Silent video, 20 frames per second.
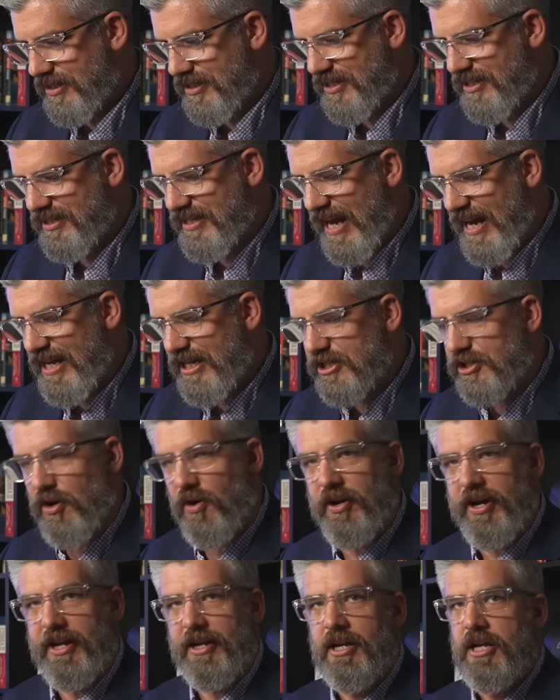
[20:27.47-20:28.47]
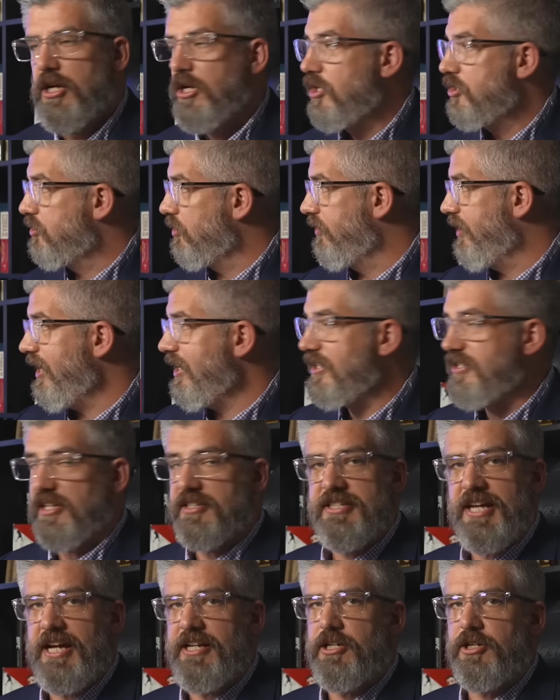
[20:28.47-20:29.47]
stays on it. So then it's a
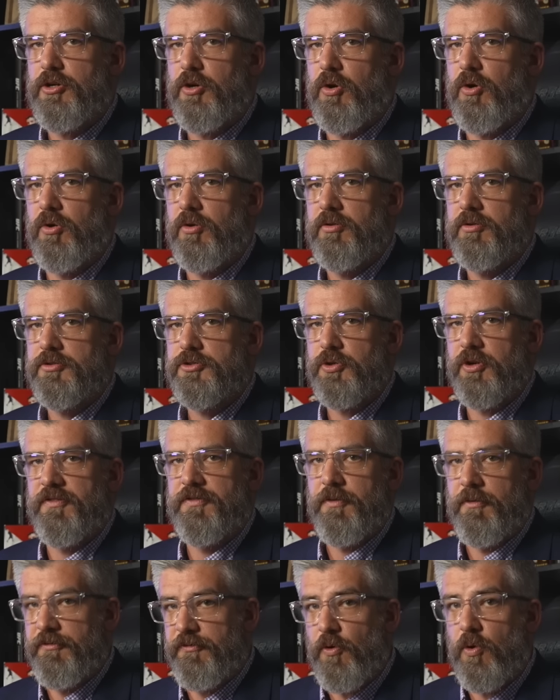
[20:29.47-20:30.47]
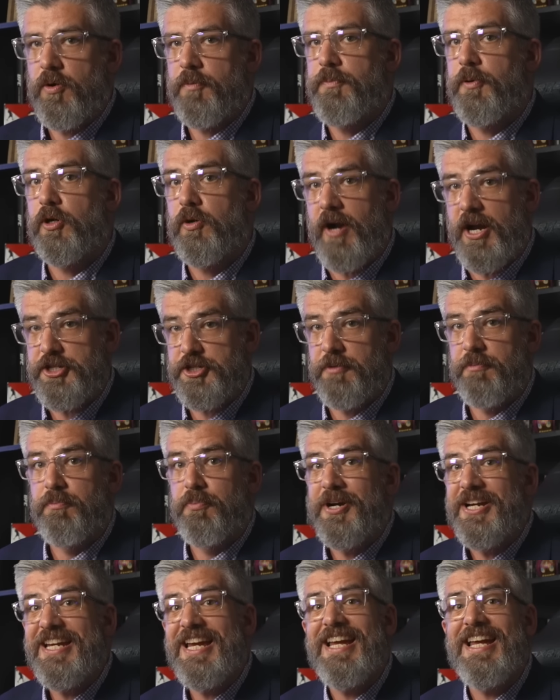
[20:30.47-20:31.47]
technical sort of forward progression,
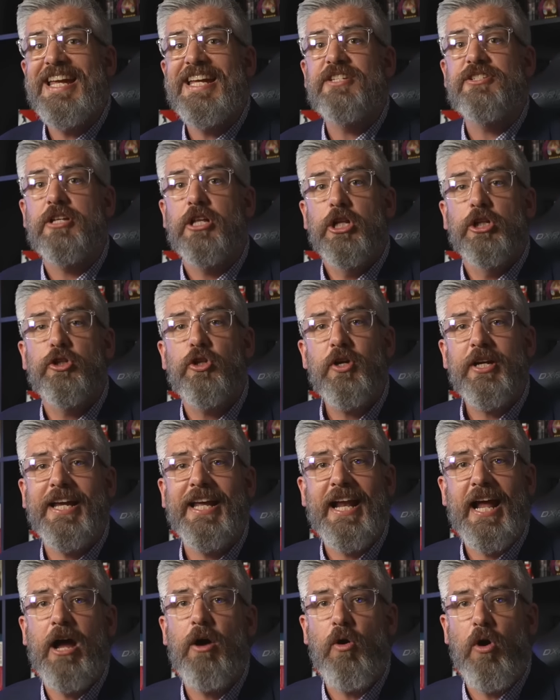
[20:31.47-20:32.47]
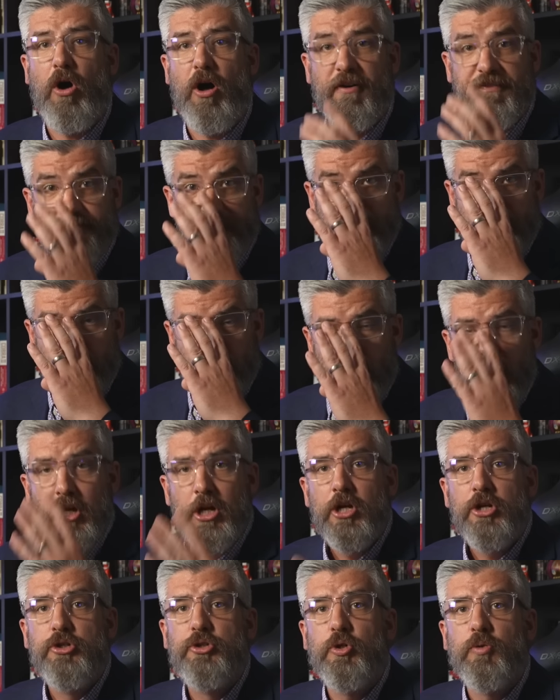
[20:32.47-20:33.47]
bringing his, look at how often
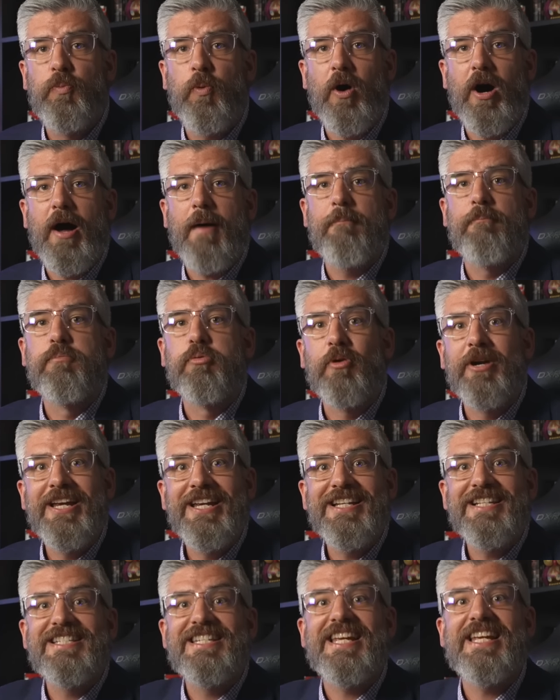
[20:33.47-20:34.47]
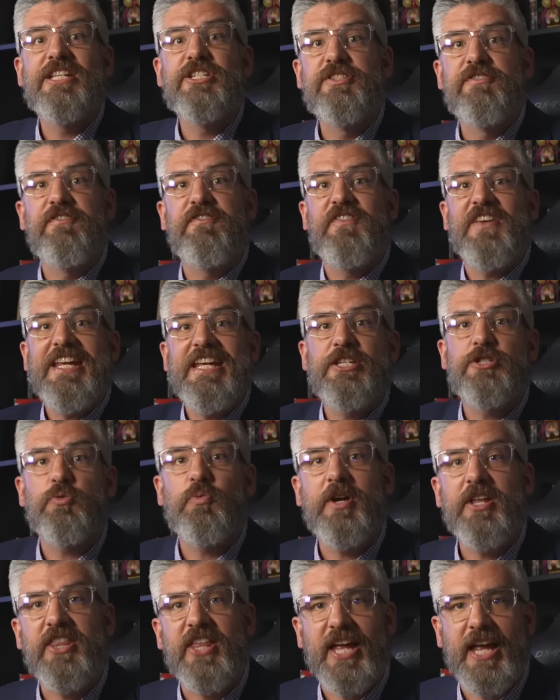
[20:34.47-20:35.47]
Dubois brings his feet
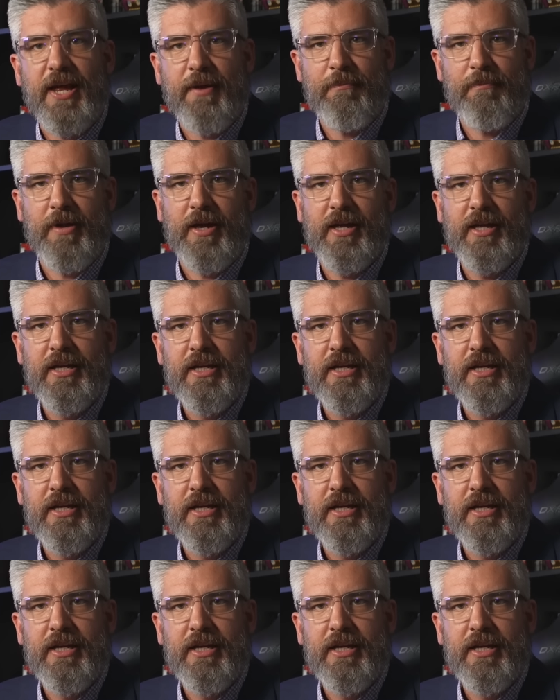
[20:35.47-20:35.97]
with him